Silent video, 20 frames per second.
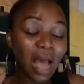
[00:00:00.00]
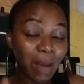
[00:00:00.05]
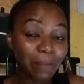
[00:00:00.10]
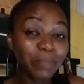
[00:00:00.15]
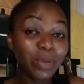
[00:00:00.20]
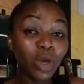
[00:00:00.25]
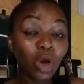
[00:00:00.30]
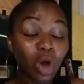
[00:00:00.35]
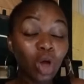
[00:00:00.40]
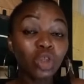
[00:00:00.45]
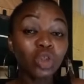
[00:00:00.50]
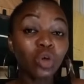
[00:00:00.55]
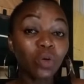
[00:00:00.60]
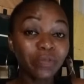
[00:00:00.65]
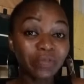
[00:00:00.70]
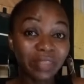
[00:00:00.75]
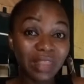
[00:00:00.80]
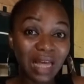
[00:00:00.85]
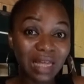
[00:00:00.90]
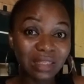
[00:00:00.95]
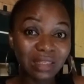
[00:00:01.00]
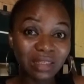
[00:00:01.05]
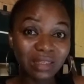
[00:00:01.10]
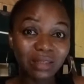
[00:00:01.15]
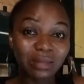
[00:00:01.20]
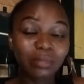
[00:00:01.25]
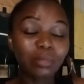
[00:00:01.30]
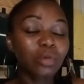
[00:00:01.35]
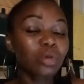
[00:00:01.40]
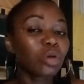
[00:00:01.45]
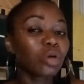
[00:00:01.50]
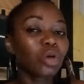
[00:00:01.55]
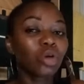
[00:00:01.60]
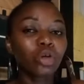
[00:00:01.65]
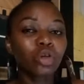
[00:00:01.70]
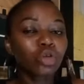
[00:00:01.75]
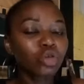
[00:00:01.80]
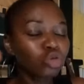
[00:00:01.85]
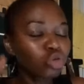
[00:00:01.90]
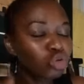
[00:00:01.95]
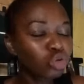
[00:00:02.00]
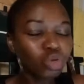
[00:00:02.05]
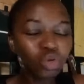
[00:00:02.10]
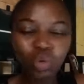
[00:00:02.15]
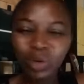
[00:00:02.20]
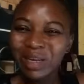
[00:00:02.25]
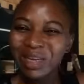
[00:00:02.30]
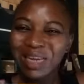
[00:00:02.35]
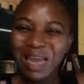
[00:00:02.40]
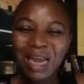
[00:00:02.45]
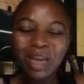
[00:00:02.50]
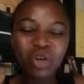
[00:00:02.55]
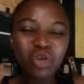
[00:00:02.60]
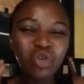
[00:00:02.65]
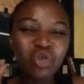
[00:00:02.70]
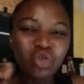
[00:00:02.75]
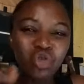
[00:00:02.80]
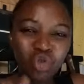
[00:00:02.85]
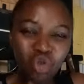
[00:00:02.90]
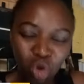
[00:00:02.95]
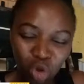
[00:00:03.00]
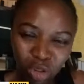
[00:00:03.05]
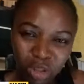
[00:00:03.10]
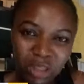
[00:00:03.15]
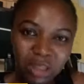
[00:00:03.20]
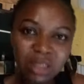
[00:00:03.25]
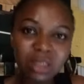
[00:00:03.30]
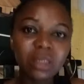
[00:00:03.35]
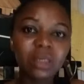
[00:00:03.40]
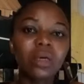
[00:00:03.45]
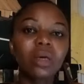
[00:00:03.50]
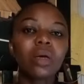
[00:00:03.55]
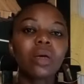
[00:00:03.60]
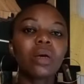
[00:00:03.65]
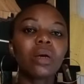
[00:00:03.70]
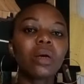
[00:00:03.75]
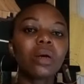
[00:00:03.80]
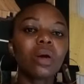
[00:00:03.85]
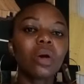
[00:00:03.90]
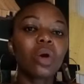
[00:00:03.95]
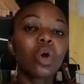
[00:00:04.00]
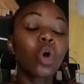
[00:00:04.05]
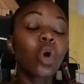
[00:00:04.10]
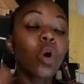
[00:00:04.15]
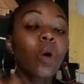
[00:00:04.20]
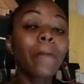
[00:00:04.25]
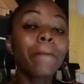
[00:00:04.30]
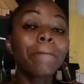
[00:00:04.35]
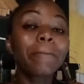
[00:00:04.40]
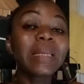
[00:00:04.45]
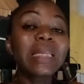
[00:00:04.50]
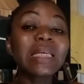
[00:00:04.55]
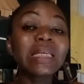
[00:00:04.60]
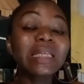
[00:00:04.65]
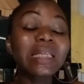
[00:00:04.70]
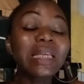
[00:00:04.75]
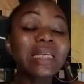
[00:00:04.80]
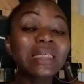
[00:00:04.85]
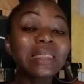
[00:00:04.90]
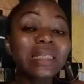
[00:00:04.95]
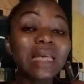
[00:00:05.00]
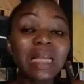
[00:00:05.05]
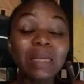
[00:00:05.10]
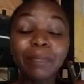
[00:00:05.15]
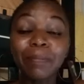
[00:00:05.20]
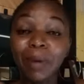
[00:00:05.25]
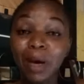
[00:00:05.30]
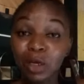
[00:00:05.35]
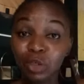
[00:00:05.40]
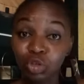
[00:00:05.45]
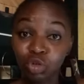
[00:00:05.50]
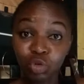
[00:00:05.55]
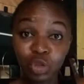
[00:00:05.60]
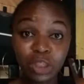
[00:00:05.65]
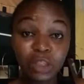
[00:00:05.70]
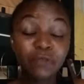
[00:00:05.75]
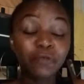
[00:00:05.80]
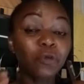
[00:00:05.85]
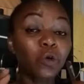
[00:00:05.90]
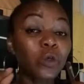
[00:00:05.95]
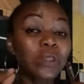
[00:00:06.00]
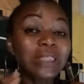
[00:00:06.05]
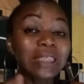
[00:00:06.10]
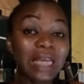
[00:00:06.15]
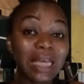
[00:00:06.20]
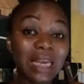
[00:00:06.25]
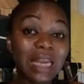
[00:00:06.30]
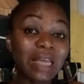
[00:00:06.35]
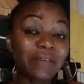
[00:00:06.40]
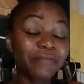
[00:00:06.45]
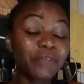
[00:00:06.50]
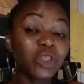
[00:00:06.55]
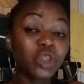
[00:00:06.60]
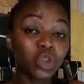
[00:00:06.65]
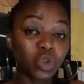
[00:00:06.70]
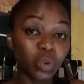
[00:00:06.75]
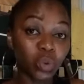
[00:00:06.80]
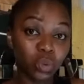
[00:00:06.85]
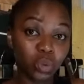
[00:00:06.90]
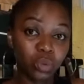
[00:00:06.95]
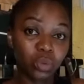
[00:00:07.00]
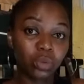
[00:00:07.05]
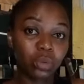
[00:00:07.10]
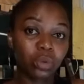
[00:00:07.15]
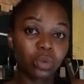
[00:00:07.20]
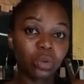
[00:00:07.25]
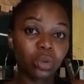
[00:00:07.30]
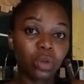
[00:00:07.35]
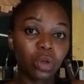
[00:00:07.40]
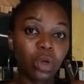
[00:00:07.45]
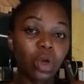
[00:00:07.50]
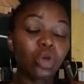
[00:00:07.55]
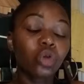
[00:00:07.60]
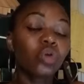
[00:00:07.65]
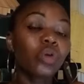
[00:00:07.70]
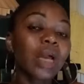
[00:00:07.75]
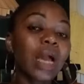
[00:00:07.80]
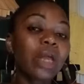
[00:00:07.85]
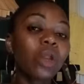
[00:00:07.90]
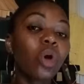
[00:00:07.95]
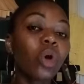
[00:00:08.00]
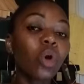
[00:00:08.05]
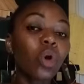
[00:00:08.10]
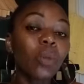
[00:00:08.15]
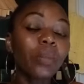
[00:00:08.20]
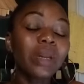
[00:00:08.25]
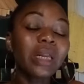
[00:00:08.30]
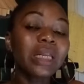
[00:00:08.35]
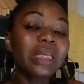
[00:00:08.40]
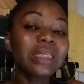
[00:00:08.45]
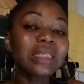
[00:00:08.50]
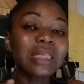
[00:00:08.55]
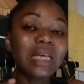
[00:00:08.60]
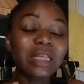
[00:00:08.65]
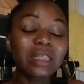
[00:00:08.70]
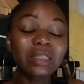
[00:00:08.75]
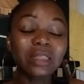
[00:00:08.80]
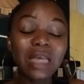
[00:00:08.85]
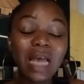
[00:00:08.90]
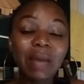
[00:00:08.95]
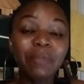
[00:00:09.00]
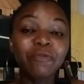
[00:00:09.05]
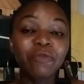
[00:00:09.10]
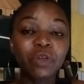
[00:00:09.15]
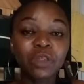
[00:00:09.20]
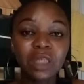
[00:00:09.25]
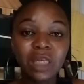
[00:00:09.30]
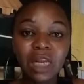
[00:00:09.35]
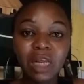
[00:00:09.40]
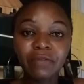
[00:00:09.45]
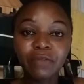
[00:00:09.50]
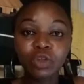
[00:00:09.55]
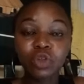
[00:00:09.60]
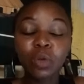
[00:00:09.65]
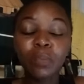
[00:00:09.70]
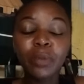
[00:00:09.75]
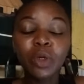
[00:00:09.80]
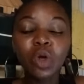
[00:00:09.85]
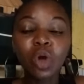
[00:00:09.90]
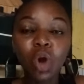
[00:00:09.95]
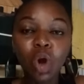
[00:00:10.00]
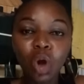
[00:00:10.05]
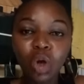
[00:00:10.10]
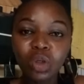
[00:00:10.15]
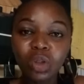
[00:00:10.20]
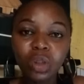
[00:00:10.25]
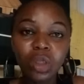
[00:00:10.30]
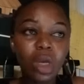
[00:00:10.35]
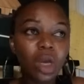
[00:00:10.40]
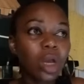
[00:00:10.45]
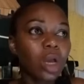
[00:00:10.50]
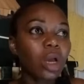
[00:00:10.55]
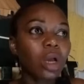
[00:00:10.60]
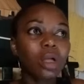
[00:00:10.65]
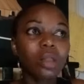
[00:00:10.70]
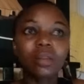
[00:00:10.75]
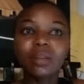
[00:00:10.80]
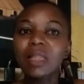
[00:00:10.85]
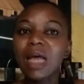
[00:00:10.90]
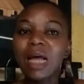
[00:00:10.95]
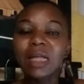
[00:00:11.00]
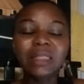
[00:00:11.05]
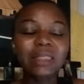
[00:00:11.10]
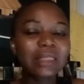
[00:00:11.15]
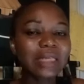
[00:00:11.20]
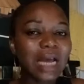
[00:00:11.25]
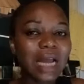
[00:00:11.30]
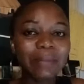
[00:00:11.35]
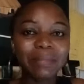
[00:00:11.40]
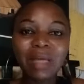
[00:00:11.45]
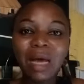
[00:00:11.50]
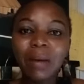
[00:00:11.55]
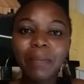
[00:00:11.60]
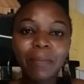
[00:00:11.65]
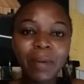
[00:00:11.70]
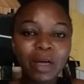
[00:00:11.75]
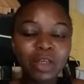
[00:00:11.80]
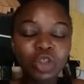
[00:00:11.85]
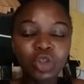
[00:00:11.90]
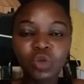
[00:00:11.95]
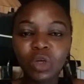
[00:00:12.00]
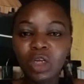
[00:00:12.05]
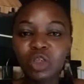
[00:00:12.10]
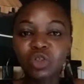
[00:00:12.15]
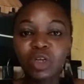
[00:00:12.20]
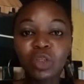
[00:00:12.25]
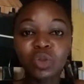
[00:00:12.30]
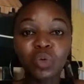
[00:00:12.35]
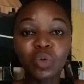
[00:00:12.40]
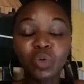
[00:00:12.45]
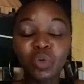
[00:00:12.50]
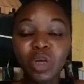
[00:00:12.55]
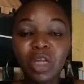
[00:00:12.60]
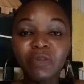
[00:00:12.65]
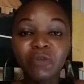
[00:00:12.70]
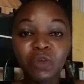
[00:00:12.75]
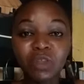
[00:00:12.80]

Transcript: And because of that, you cannot completely set boundaries for television. You cannot completely set time for television because that time, that boundary you are trying to create